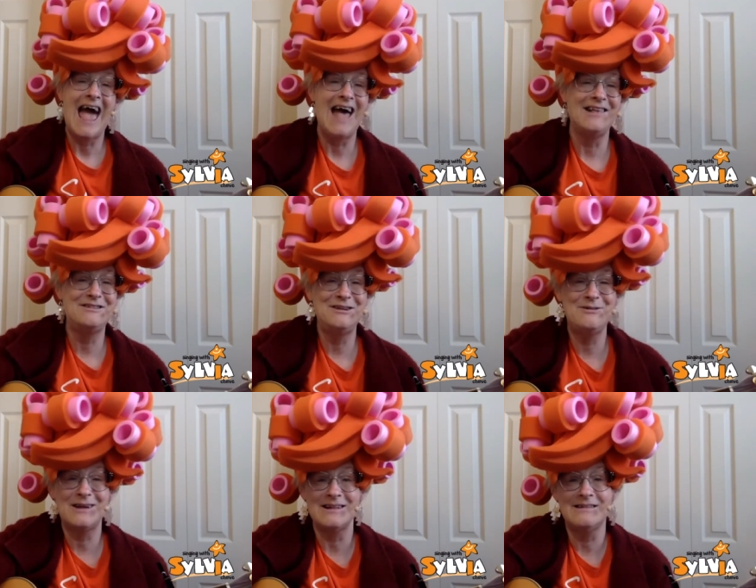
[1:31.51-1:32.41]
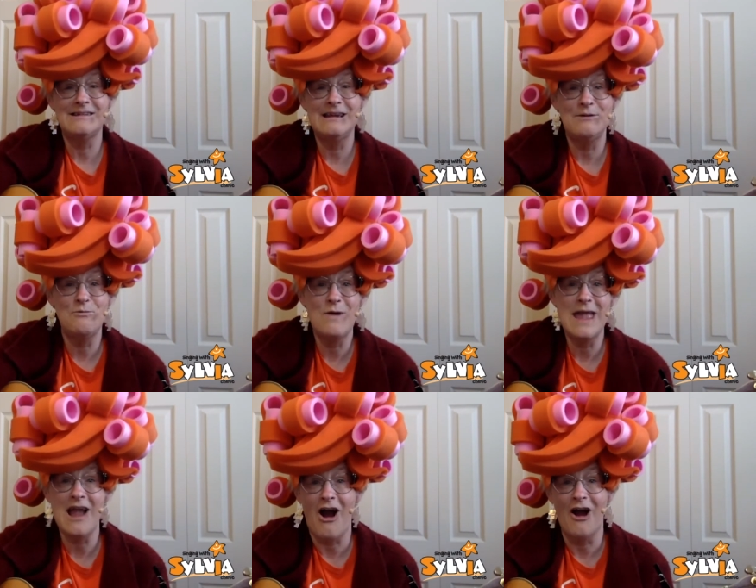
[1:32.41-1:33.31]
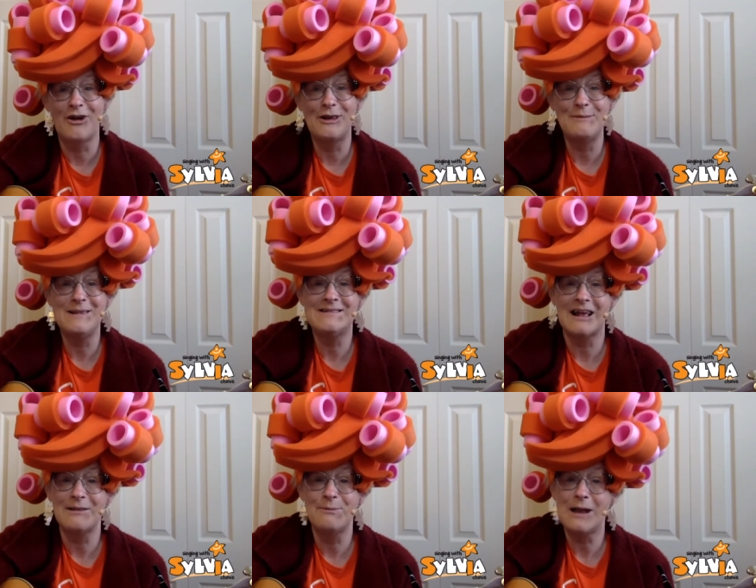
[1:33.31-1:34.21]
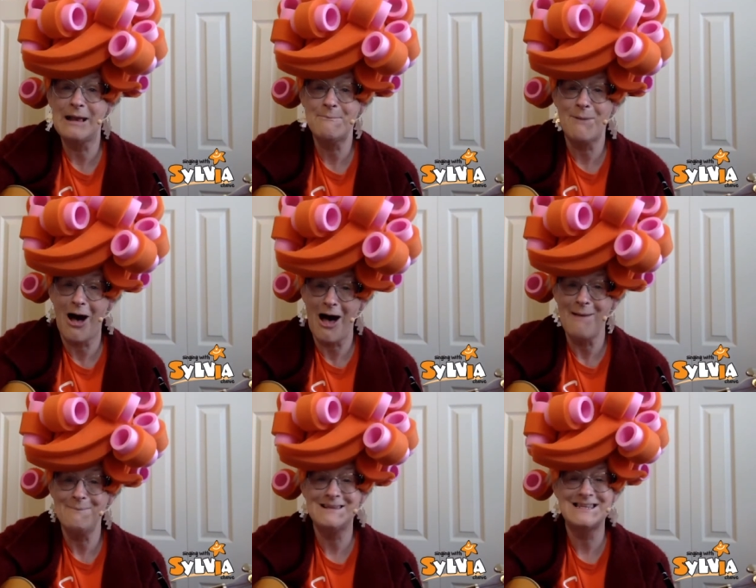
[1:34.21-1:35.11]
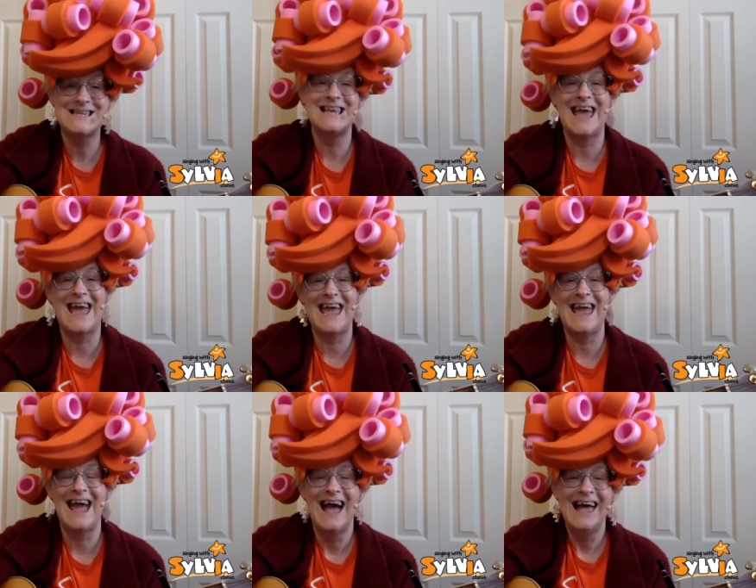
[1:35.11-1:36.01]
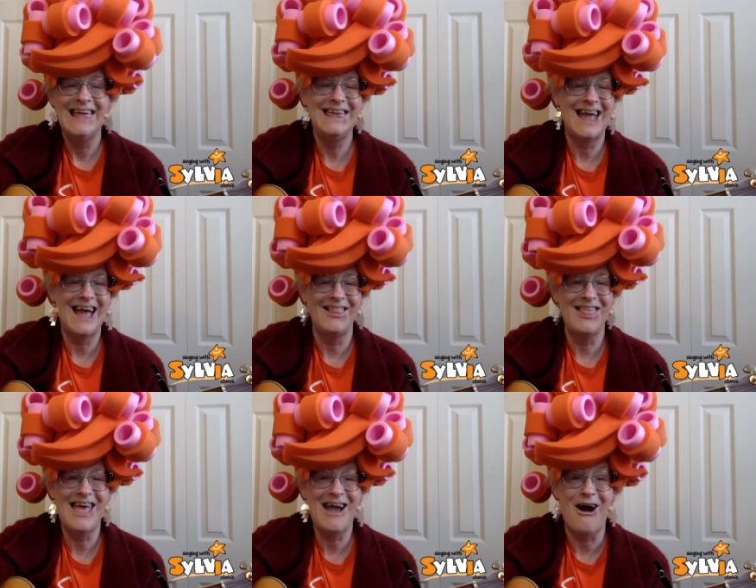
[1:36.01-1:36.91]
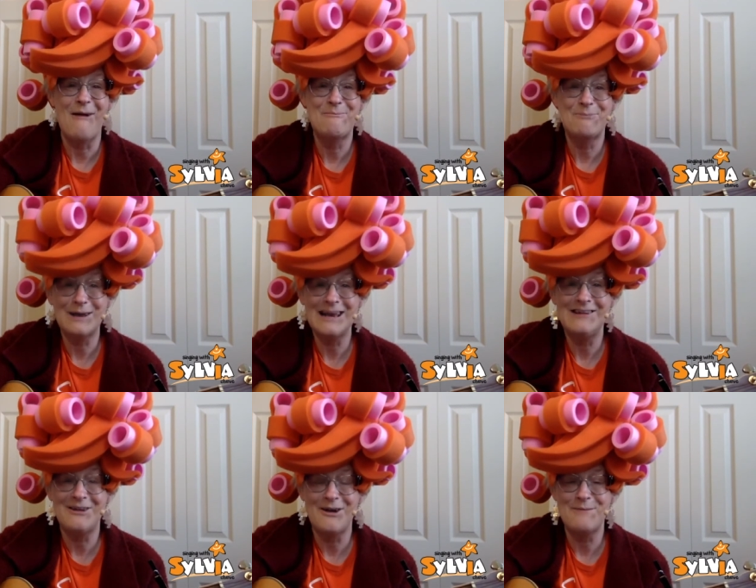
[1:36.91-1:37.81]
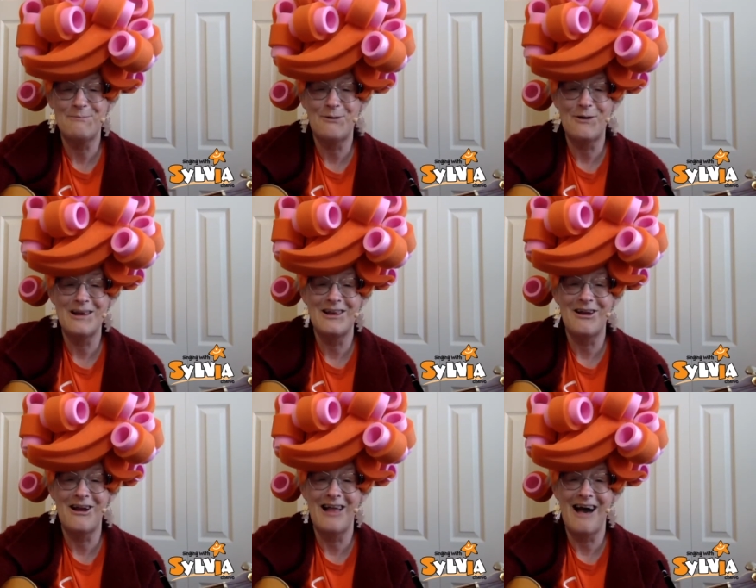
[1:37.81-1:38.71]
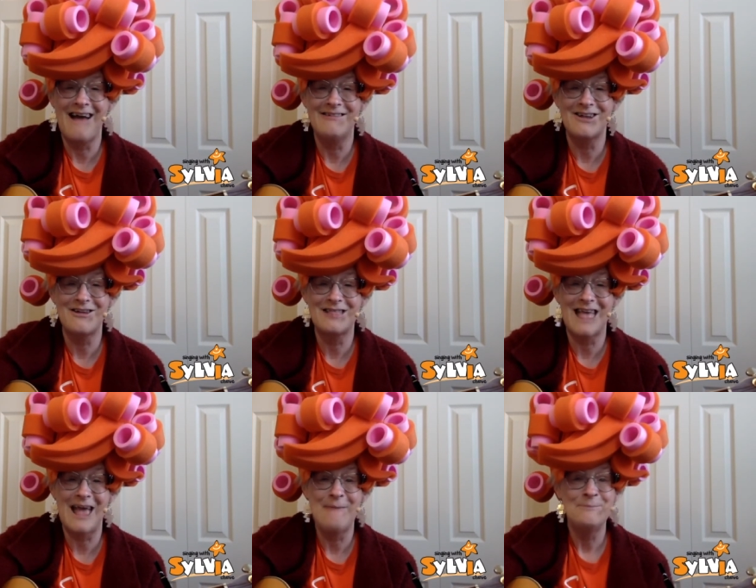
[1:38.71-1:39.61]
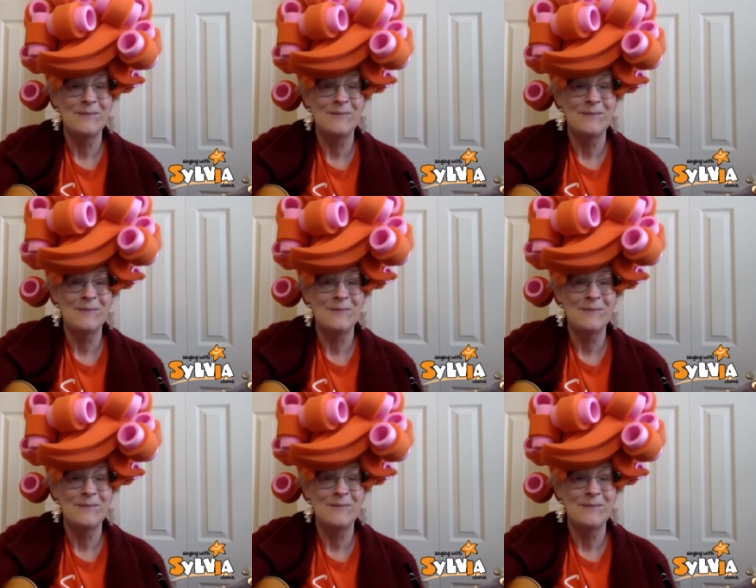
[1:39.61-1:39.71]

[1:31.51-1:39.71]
As you can see, we are going to be celebrating moms today. Yeah, they are pretty darn important in our lives, aren't they?